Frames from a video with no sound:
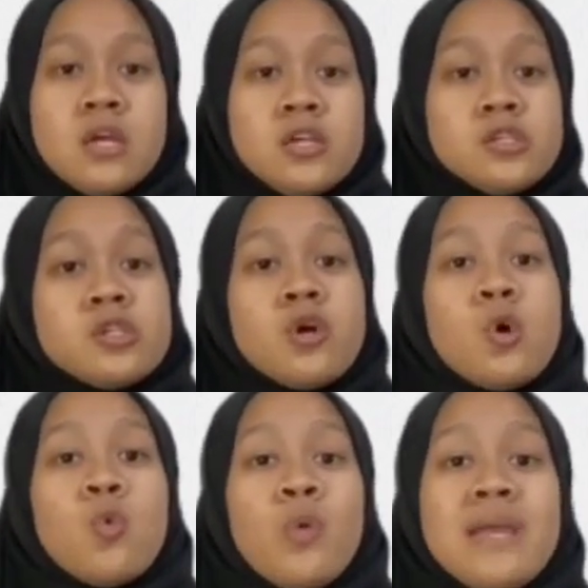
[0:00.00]

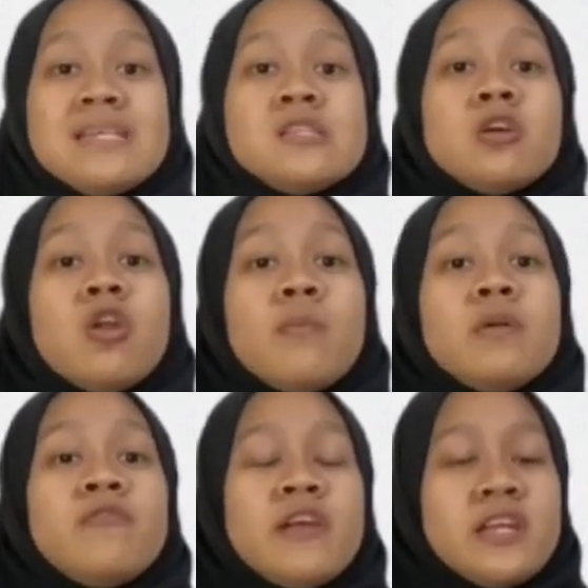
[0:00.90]
So, what is the
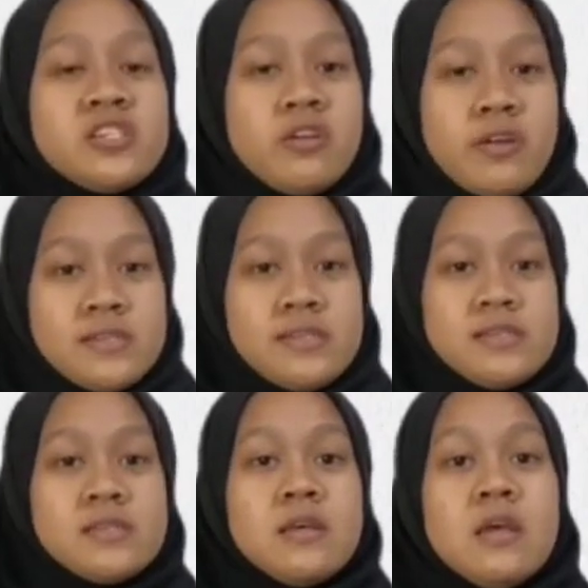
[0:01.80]
global financial
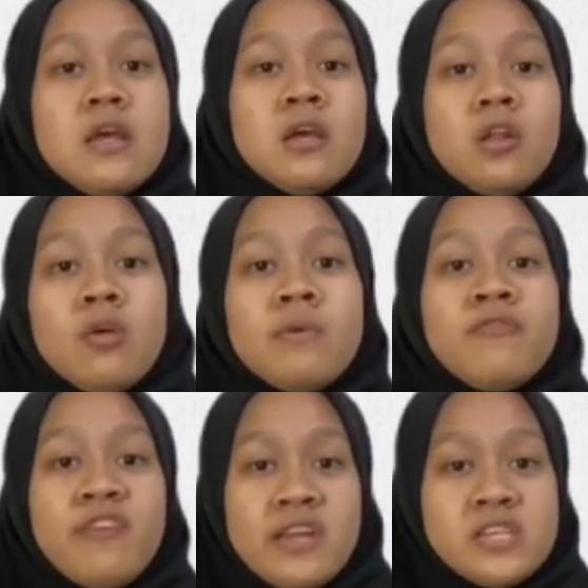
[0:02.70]
crisis?
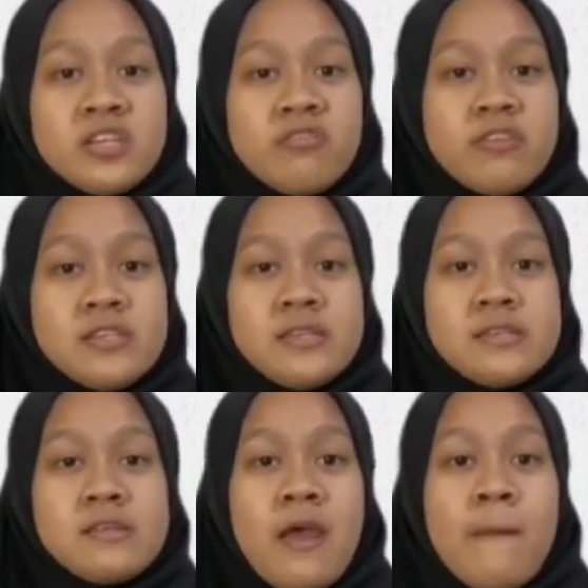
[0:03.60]
Global financial
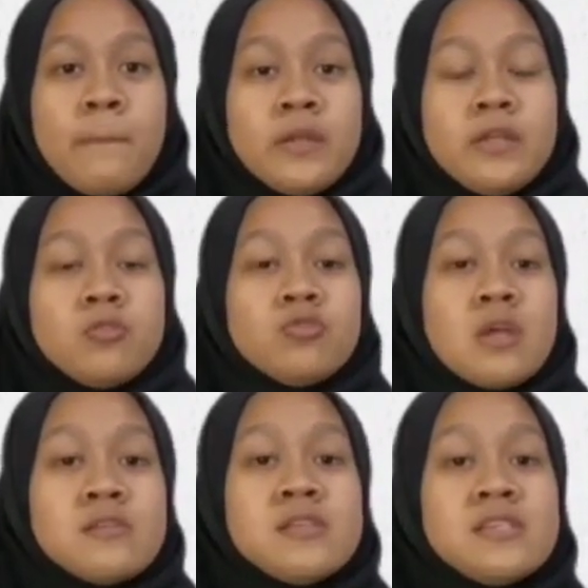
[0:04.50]
crisis happened in
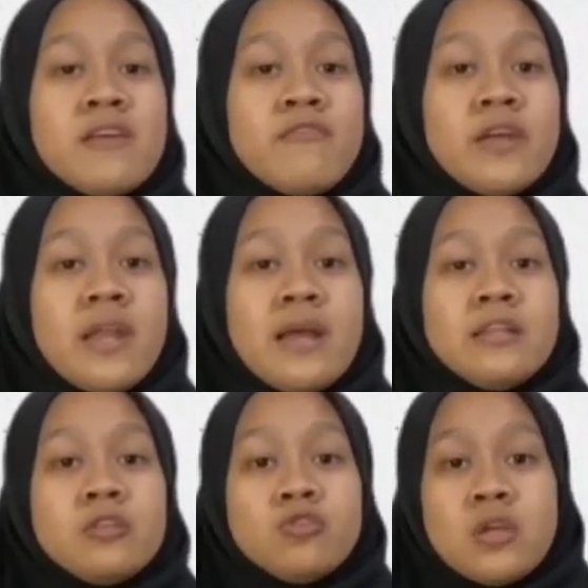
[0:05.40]
2007
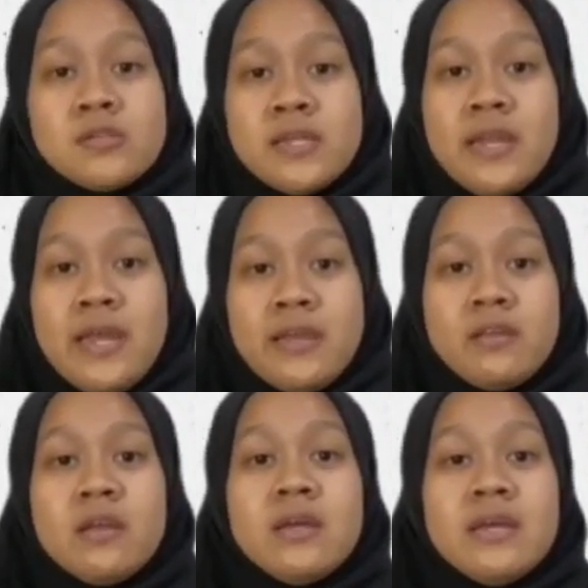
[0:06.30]
until
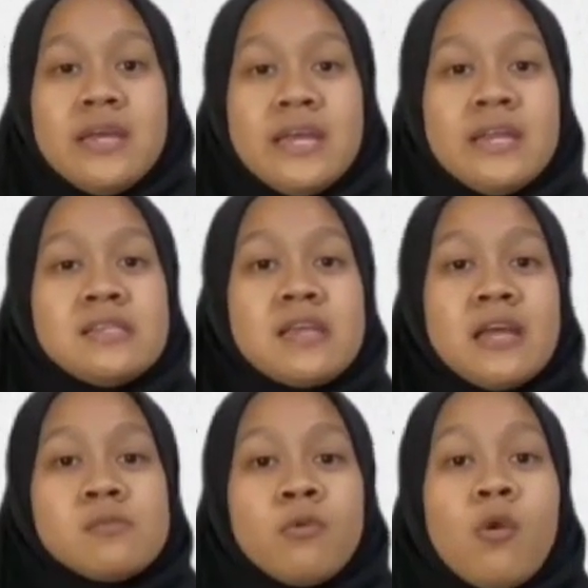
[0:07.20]
2008. It is
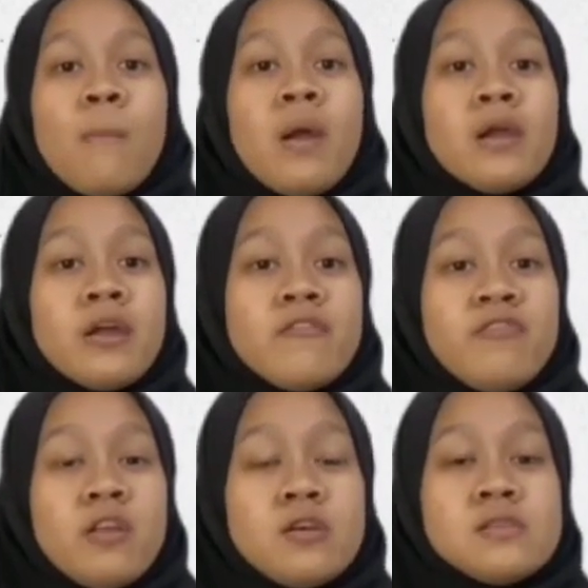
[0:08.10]
explore market
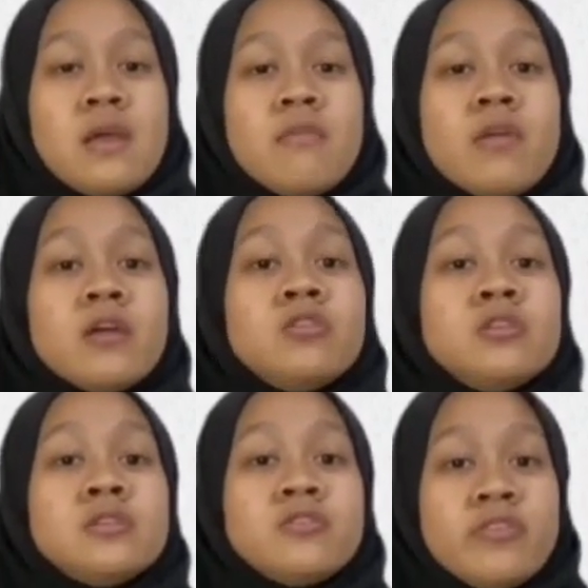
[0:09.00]
flaws and
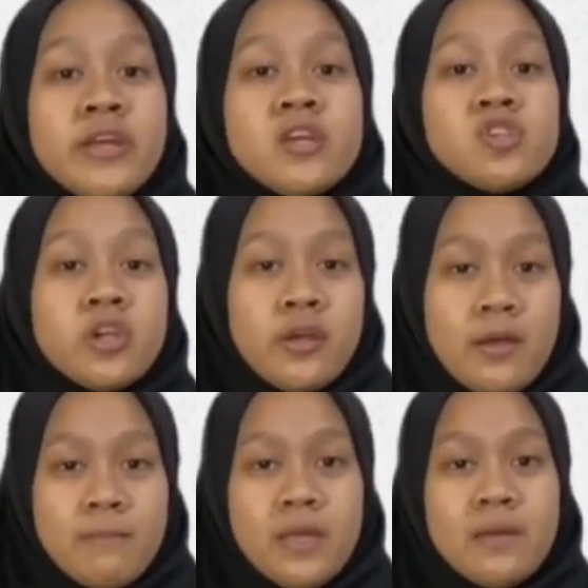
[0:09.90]
regulatory
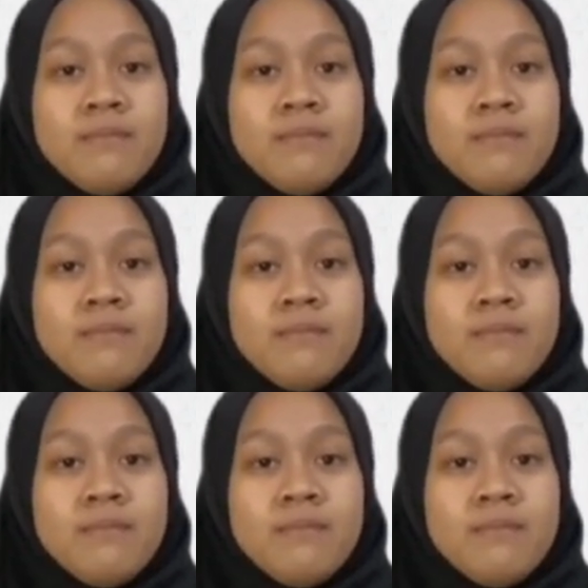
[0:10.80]
shortcomings.